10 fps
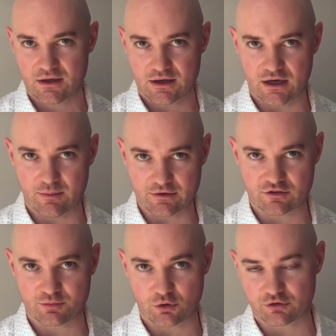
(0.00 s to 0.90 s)
As a
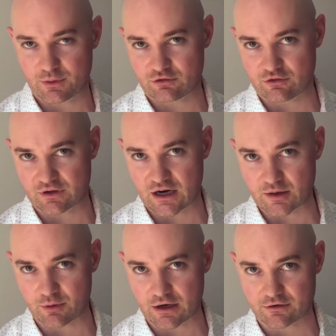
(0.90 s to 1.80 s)
sports specialist
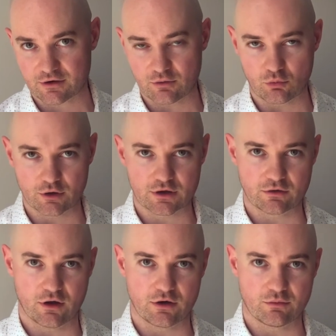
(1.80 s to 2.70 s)
chiropractor, I work
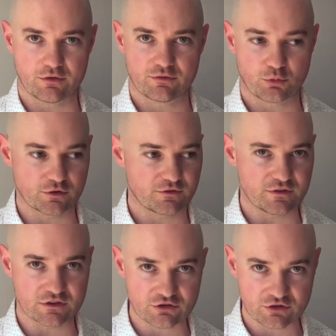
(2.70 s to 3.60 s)
along with sports
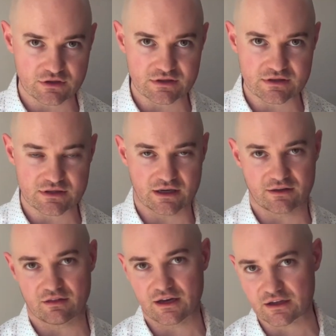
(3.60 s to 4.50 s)
physicians,
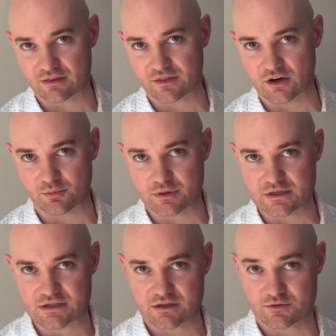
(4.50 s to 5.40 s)
athletic
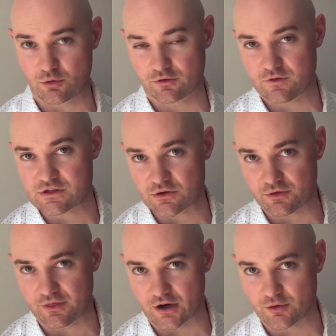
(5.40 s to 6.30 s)
therapists, sports
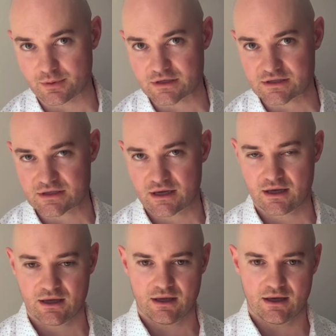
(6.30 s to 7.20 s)
physiotherapists,
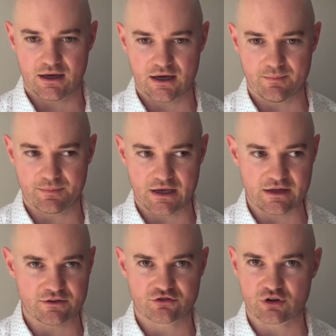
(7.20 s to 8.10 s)

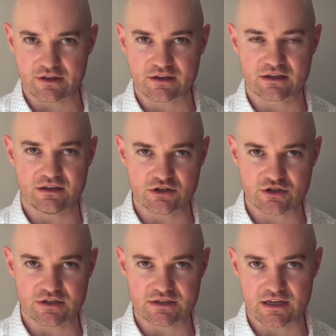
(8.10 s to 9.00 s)
and the strength and
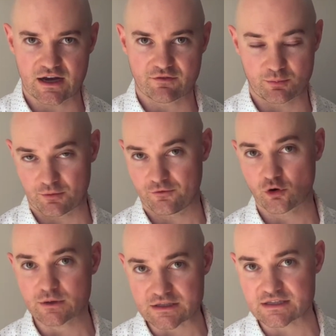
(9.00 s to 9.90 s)
conditioning staff or
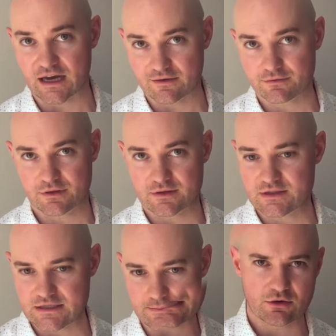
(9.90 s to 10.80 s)
performance staff with the
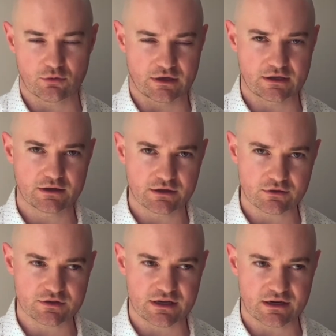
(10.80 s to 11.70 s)
team. We're in a
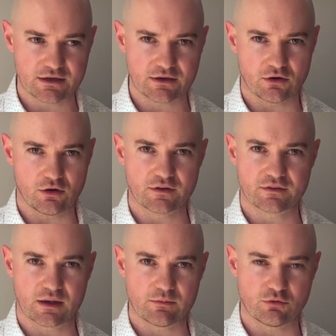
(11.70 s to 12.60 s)
clinical setting. A lot of
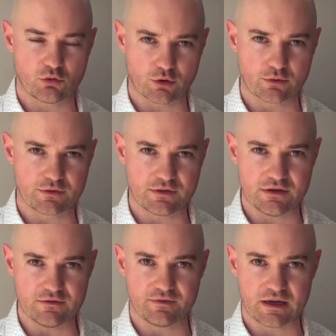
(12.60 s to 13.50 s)
times we'll work with the
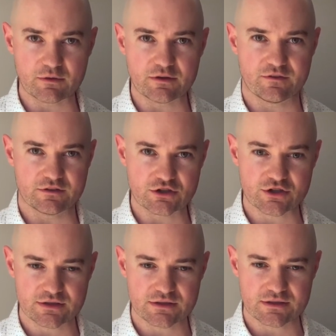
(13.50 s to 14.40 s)
family
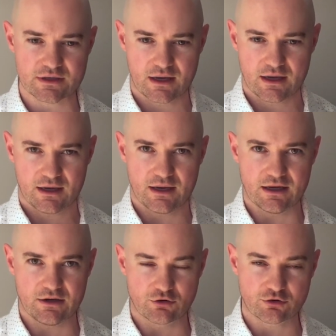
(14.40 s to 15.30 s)
physicians
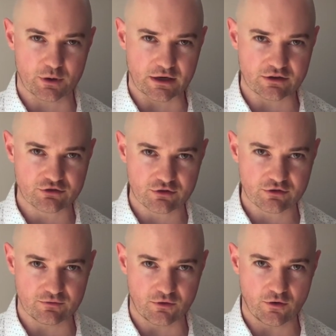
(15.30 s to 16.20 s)
and nurse practitioners
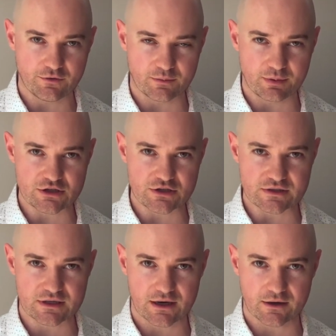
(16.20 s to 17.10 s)
involved in a patient's
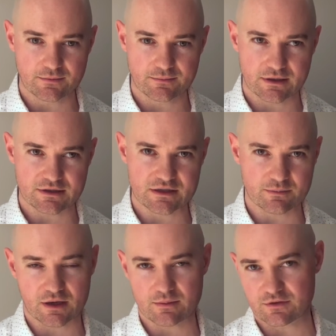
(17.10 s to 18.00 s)
care.
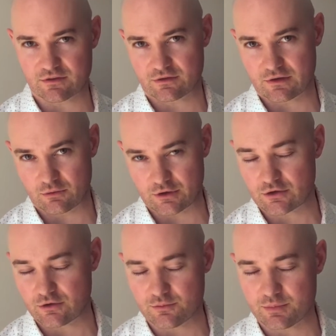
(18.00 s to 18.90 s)
Sometimes this will
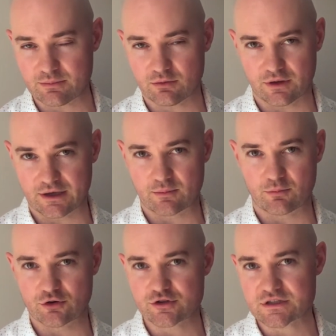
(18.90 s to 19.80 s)
include people like
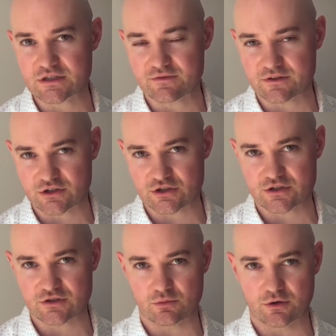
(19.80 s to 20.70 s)
emergency
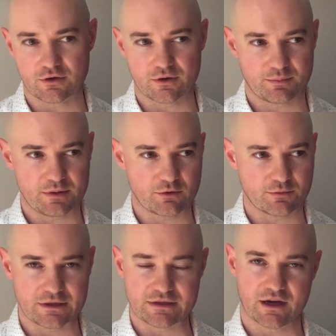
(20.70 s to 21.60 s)
physicians, where people are
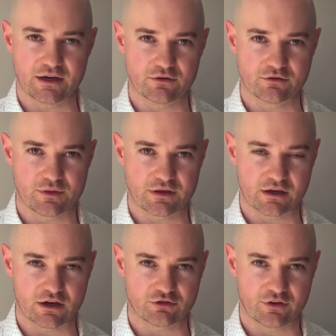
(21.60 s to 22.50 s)
being diagnosed with a
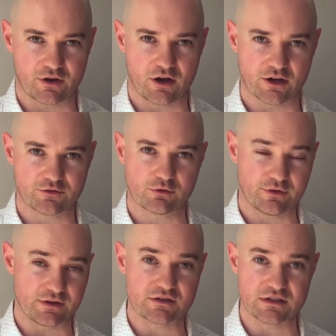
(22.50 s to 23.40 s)
concussion at the hospital
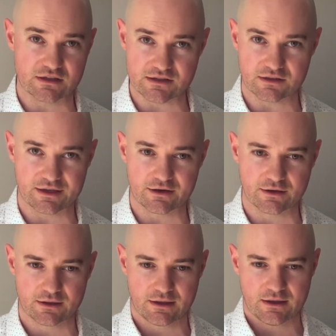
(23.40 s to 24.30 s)
and then seeing us
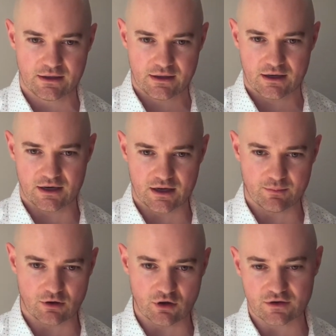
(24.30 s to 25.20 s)
later.
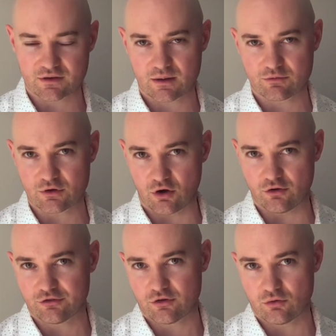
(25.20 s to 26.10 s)
A lot of times we
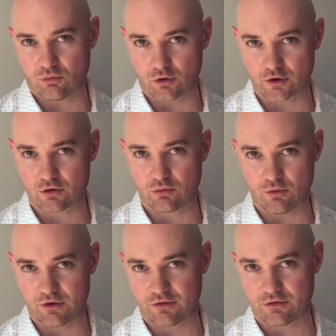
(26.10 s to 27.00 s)
also work
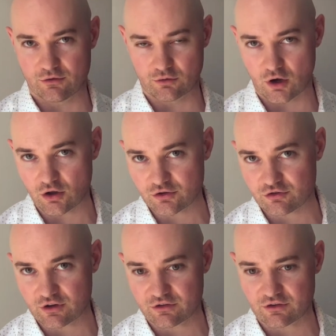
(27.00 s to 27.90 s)
with
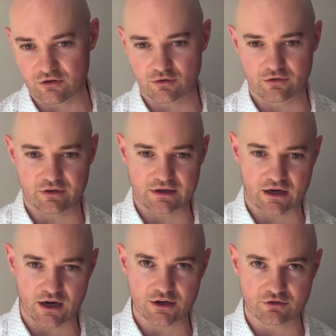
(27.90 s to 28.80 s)
neurologists and
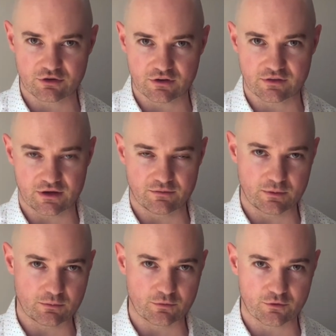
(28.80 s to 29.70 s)
neuropsychiatrists that have
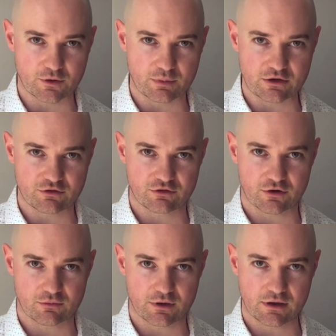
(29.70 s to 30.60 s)
been referring patients
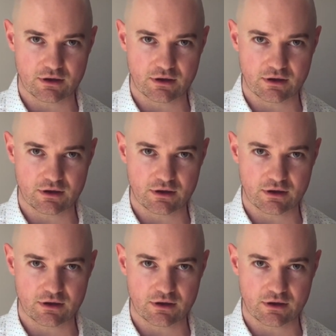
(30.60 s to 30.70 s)
our way.